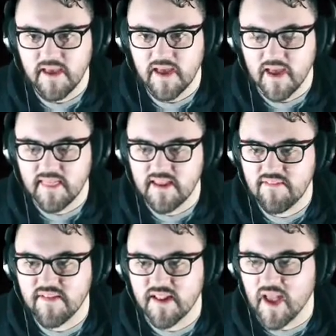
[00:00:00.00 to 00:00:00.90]
and then
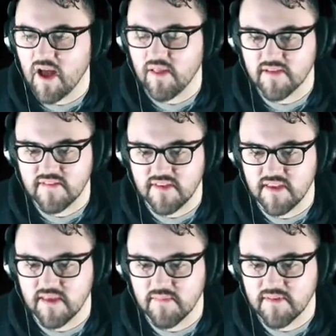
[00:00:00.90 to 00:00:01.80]
even now, like, seeing
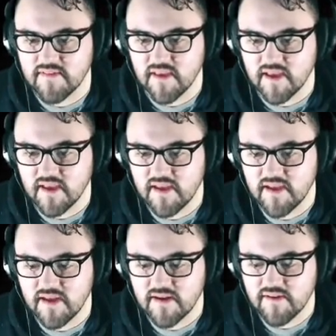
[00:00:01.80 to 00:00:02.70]
him, it's like,
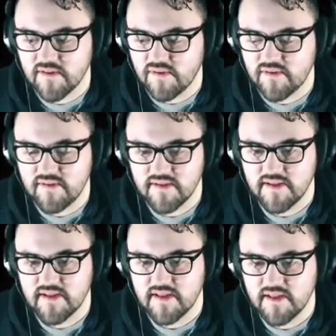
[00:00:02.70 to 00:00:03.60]
I don't know.
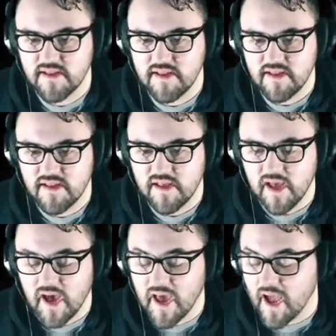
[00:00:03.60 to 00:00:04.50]

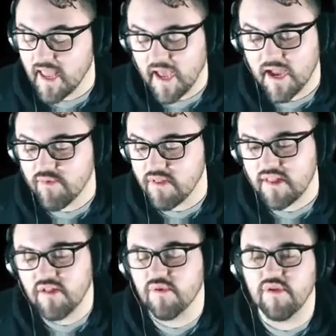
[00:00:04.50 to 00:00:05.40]
I
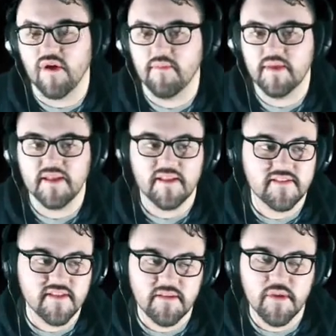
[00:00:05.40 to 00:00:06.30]
really don't know. I mean,
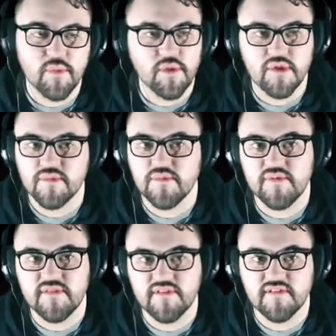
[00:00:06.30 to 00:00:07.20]
it's gonna be one of those
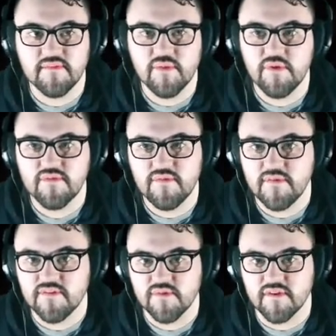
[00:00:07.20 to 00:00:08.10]
movies. This is gonna be one of those
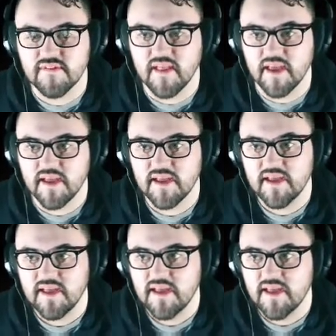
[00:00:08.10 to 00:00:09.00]
movies where it's like,
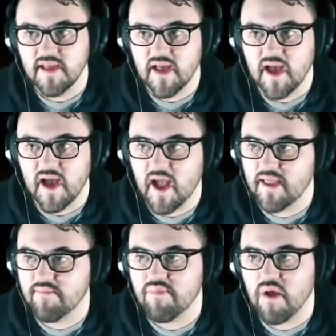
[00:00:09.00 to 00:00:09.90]

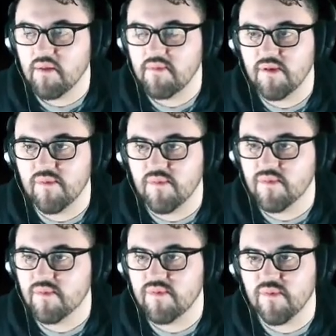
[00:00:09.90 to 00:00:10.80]
I probably
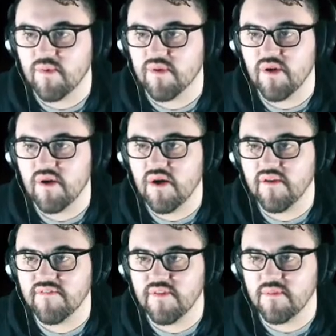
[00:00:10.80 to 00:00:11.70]
won't know how
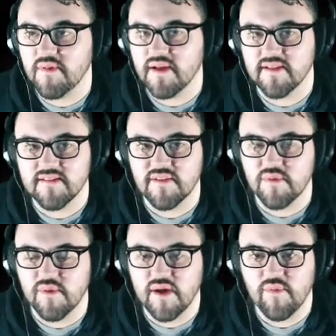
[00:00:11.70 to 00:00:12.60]
I feel about it
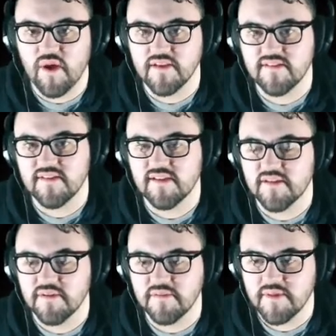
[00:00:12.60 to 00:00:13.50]
until I watch it. You
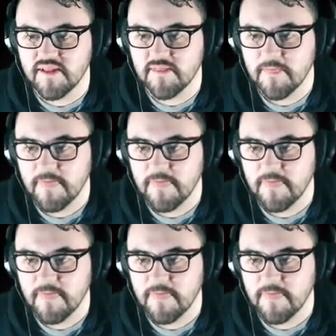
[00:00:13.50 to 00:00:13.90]
know what I mean?